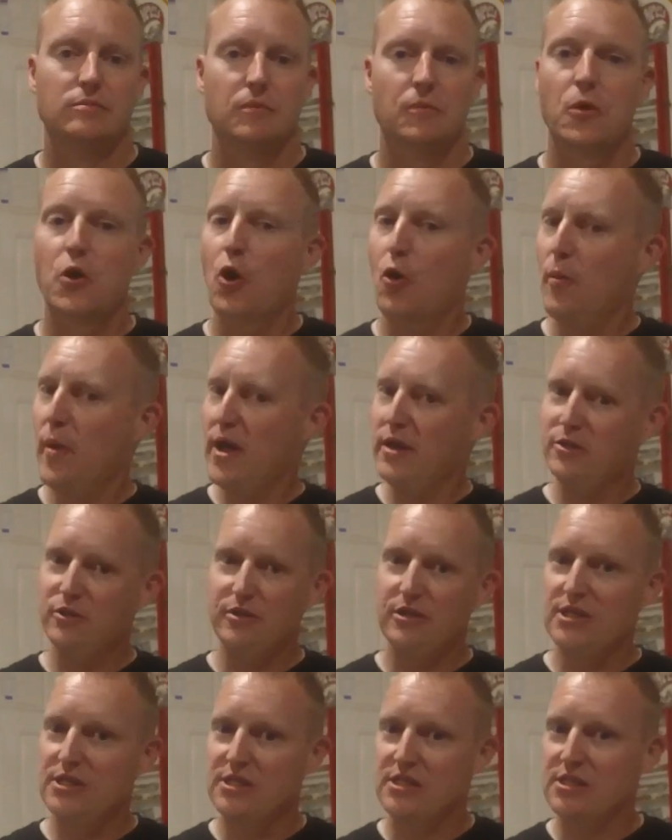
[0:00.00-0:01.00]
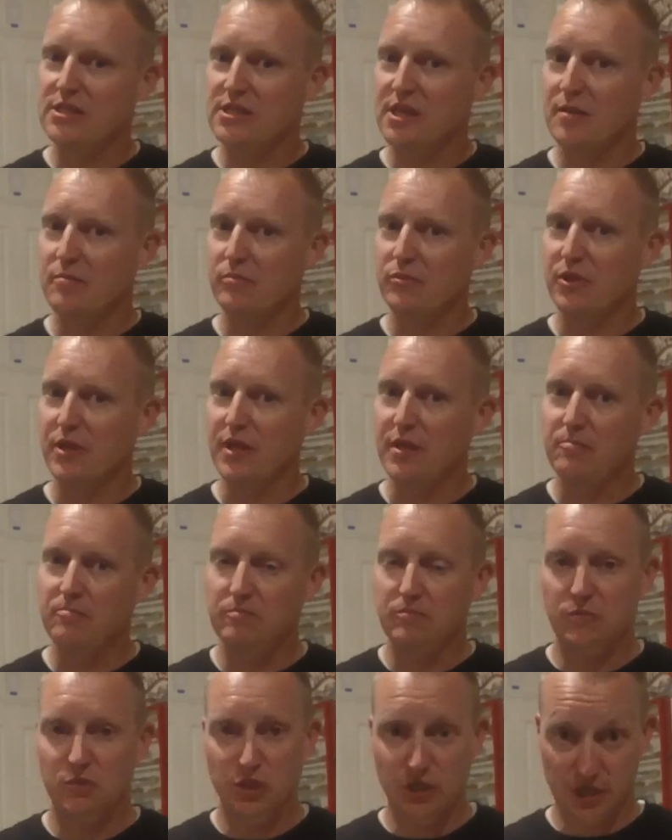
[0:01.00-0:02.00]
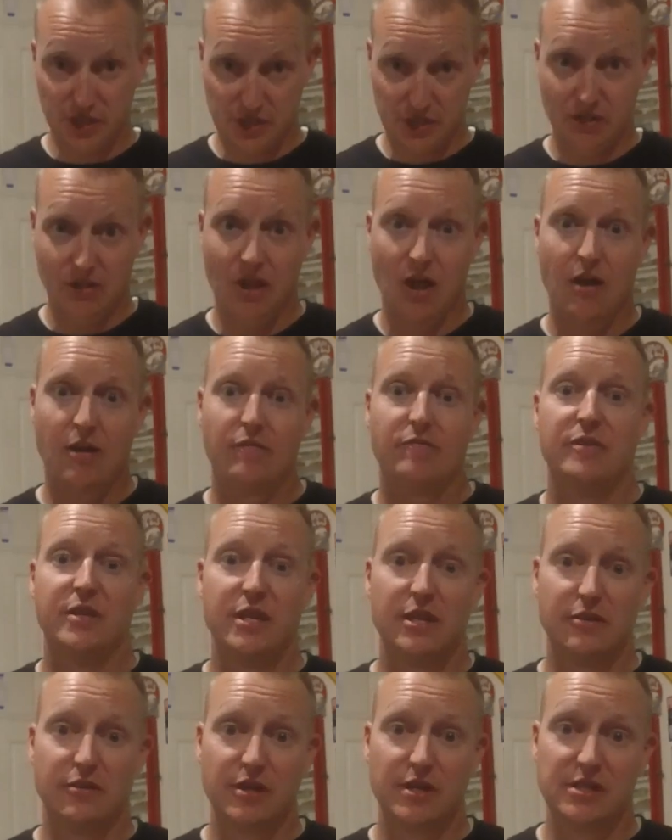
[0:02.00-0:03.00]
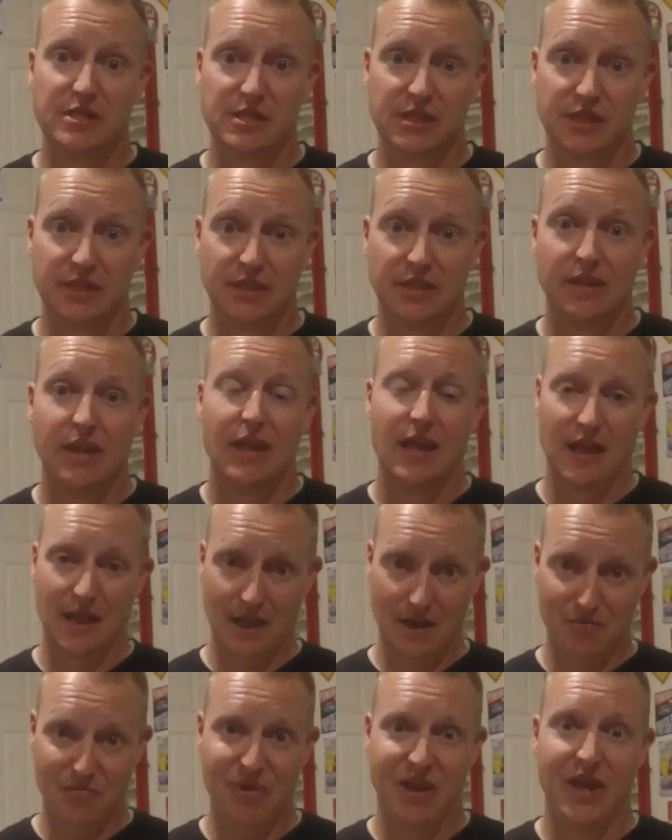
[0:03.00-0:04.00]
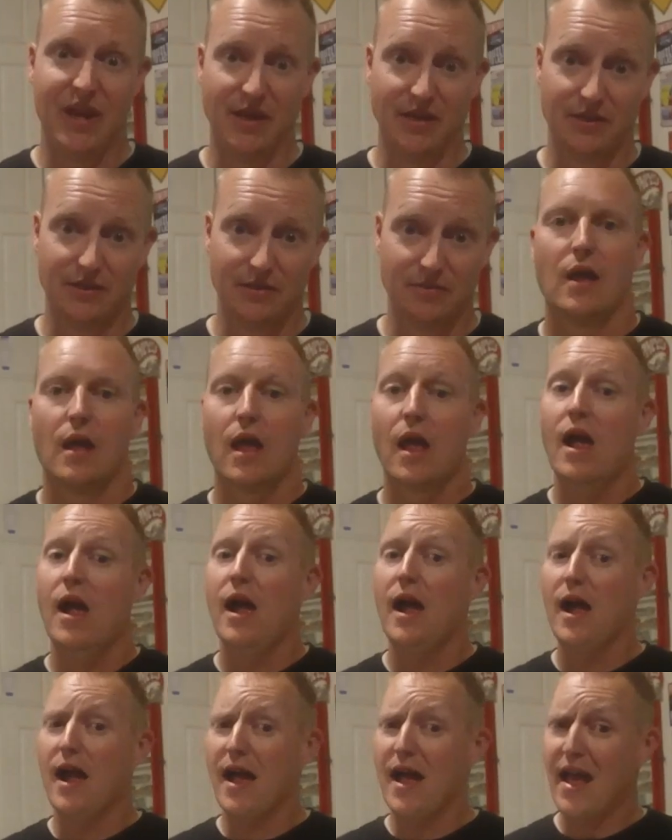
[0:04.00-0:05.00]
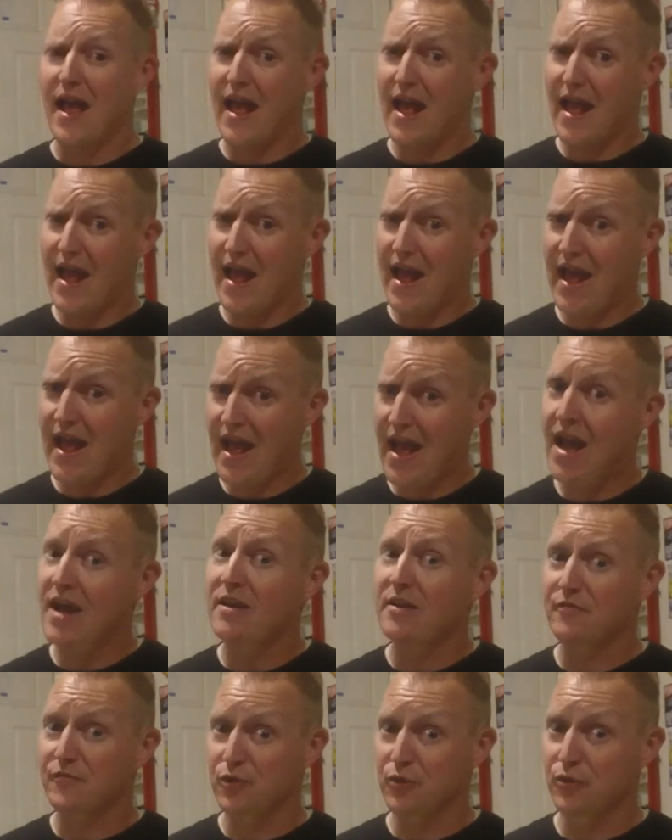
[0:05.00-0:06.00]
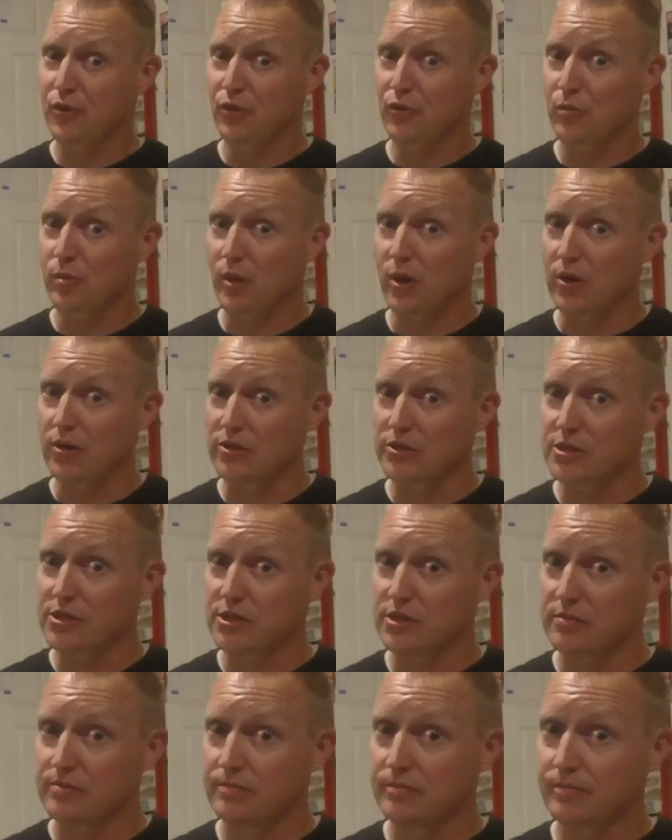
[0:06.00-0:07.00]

No major disassembly, just a lot of degreasing and paint. And a few new parts.